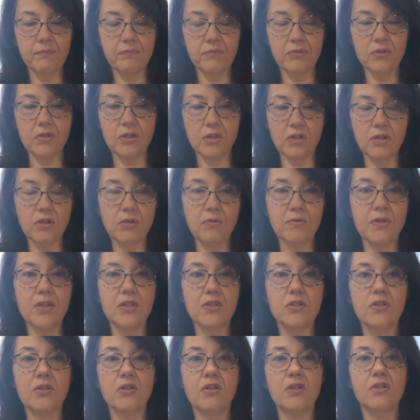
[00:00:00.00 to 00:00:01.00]
do your
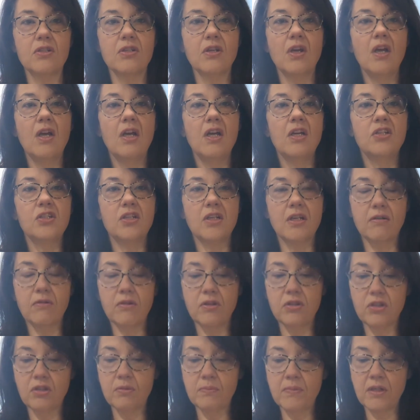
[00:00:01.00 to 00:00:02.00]
research, check
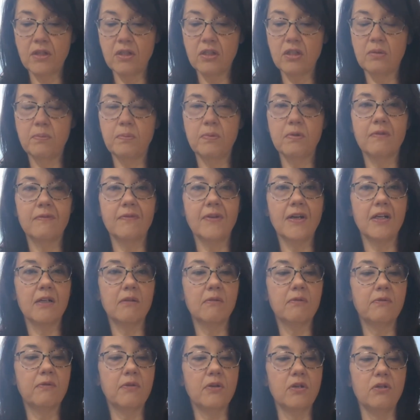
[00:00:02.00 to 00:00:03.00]
with your medical provider
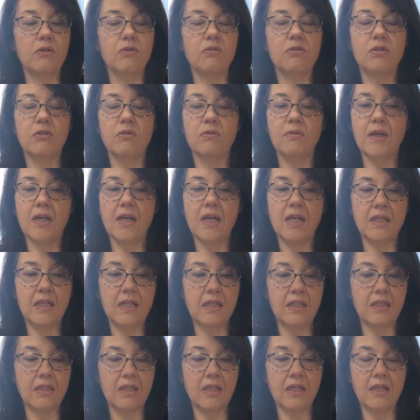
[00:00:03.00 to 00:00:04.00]
before you do
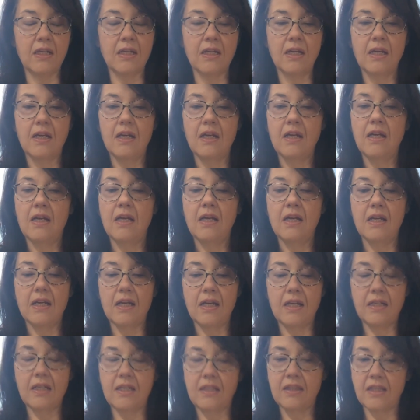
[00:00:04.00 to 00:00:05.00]
anything
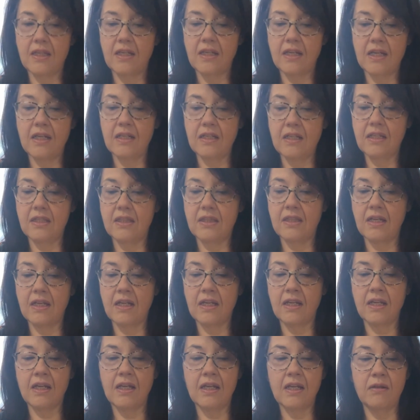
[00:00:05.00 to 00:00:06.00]

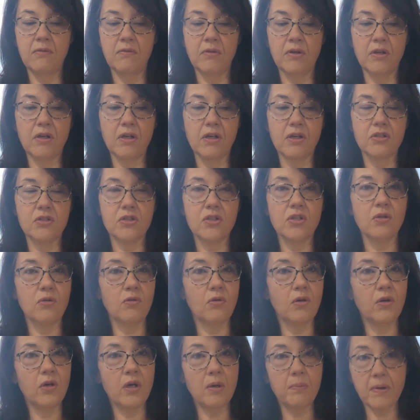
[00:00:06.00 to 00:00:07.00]
in regards
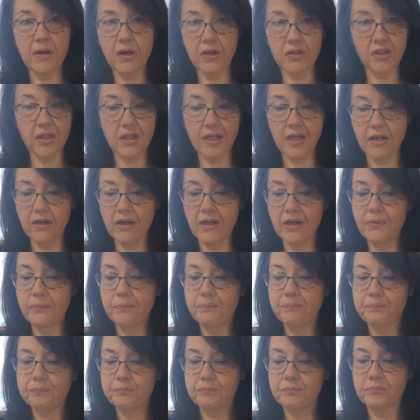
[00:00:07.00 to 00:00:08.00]
to apothecary.
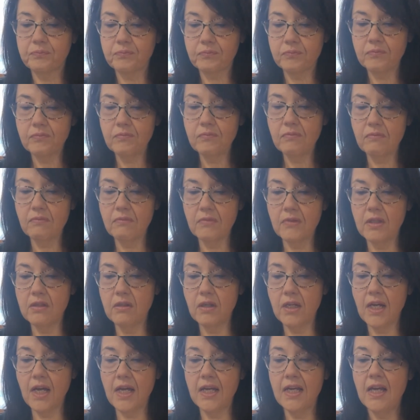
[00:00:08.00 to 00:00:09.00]

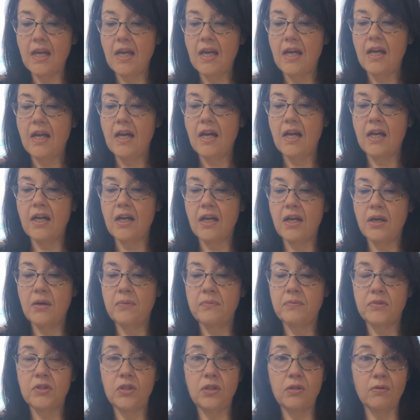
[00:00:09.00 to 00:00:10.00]
Okay,
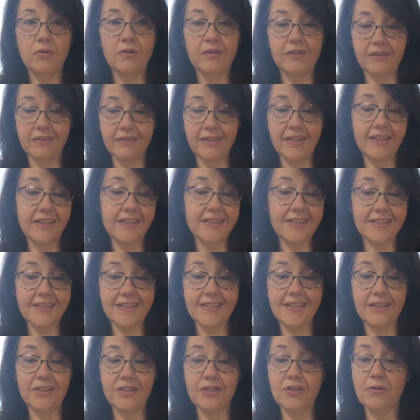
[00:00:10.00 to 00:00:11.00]
like I just
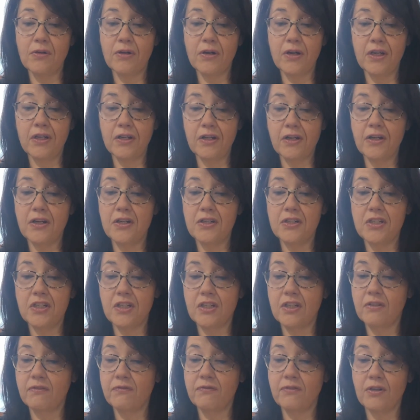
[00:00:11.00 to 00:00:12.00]
said, you are encouraged to
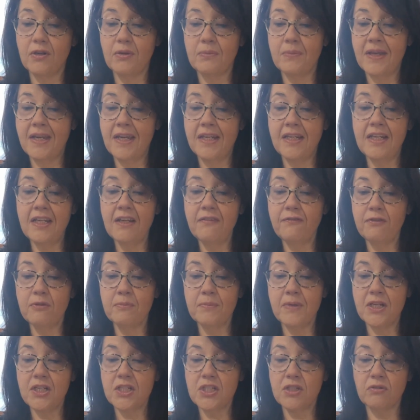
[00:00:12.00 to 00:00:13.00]
confirm any
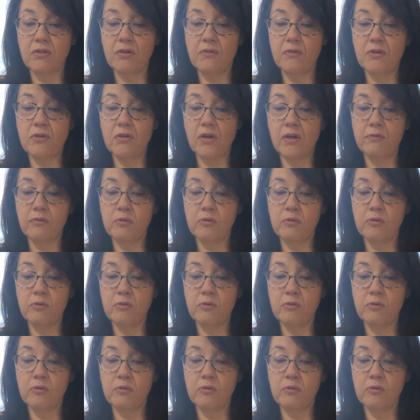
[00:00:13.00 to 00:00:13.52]
information, review